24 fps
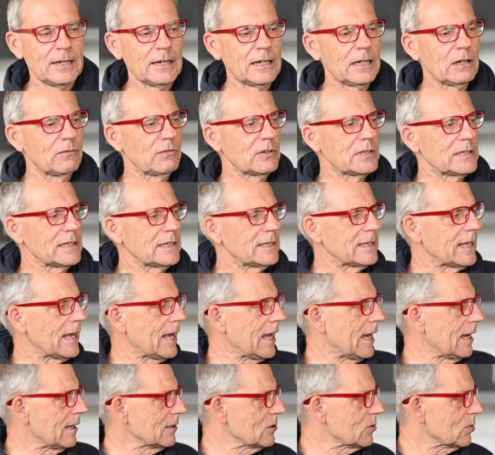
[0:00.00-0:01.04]
If it's in the
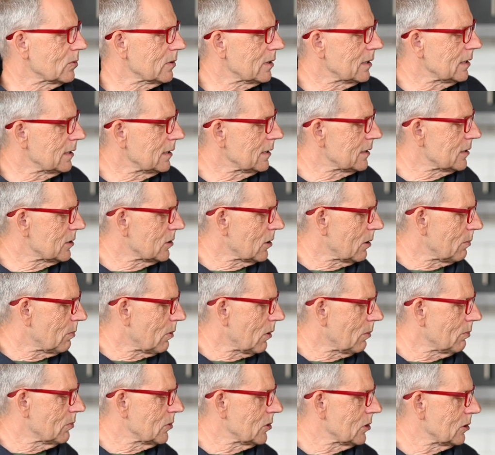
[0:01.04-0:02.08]
house, well, then it's no
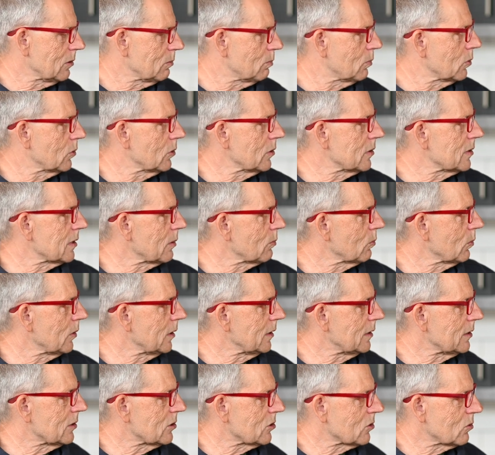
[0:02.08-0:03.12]
problems. You can put it somewhere
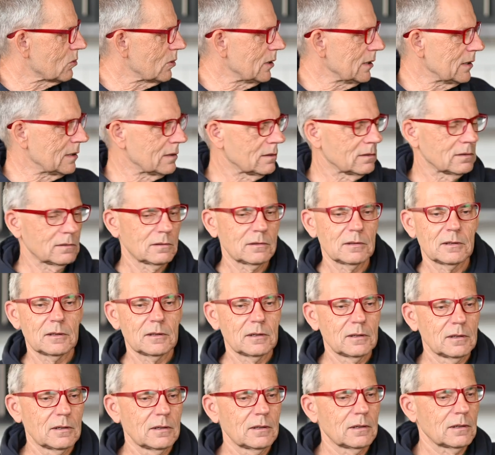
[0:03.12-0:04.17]
discreet.
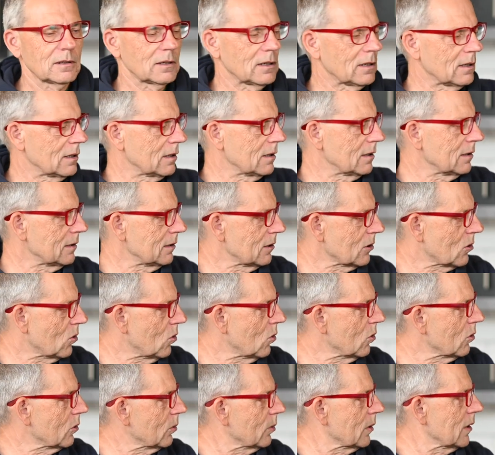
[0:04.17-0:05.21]
In the
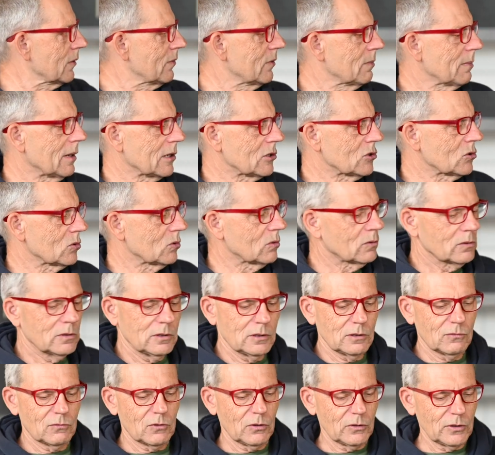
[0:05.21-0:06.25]
corner, whatever, make sure that
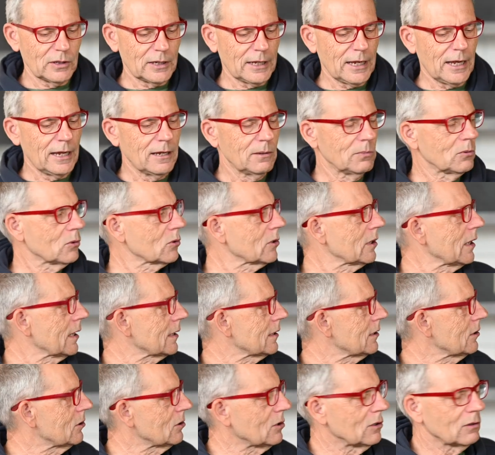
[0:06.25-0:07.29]
you've got the cable
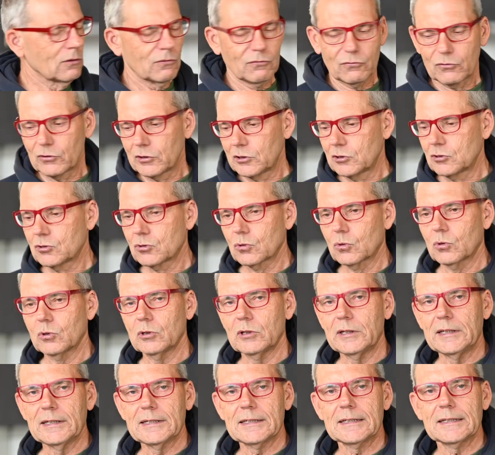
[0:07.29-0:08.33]
connected to your fridge or
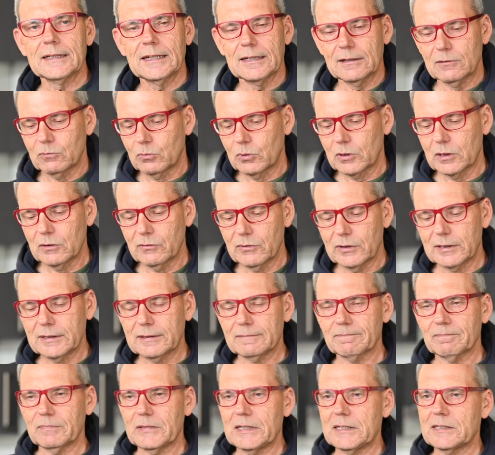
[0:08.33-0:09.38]
your internet, whatever
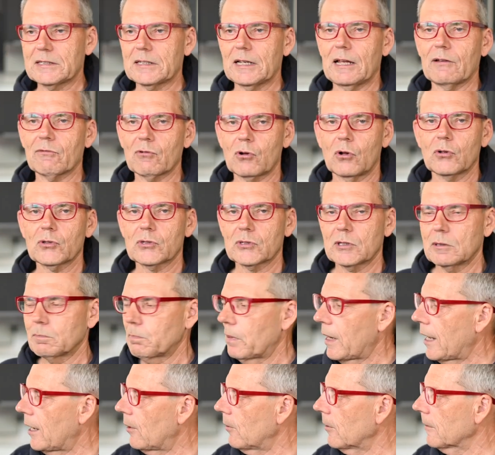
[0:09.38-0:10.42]
needs to have constant
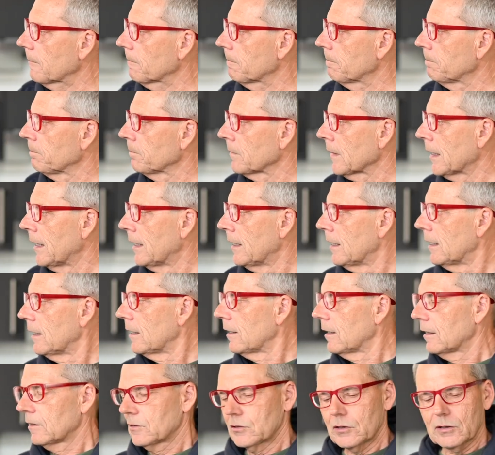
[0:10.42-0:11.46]
power,
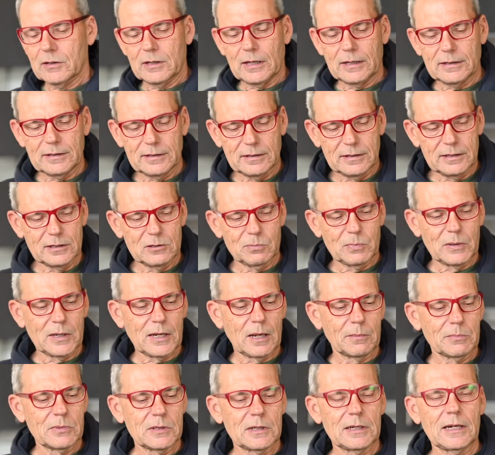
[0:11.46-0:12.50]
so that this
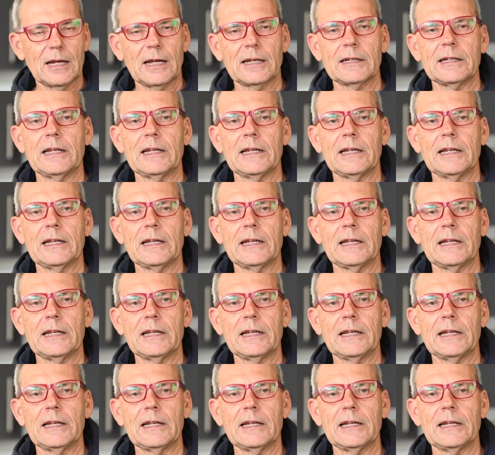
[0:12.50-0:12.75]
becomes an